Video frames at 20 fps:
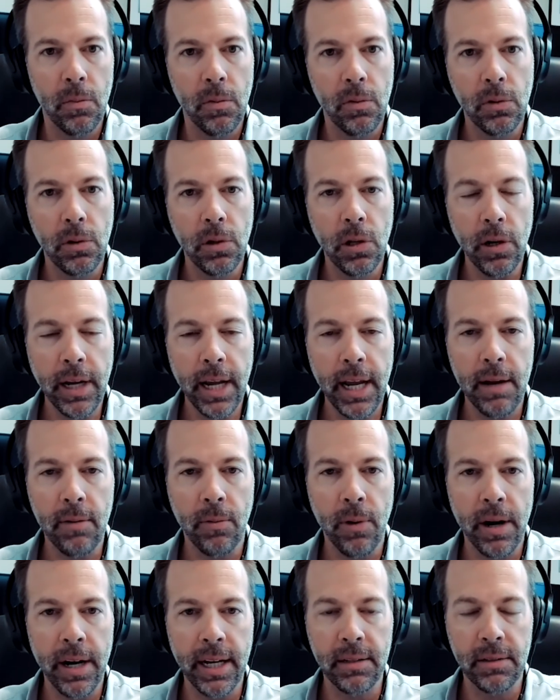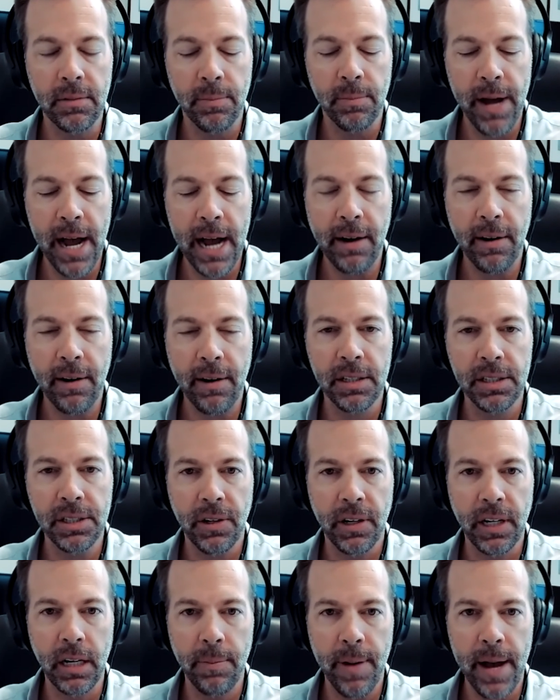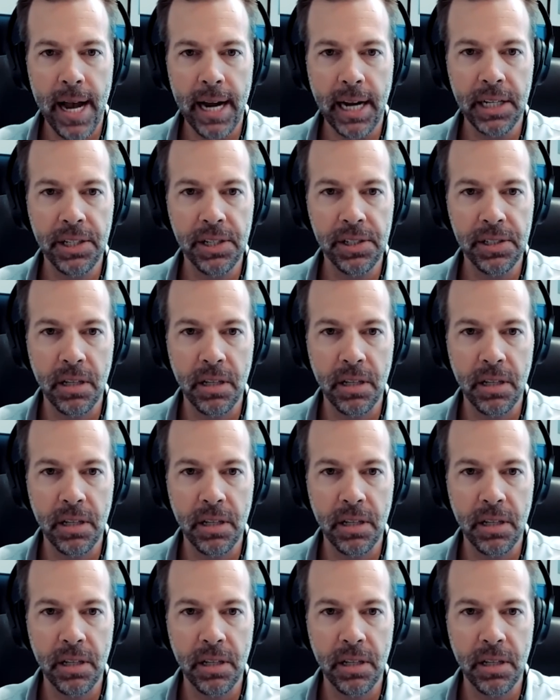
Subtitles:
look at running background screening packages that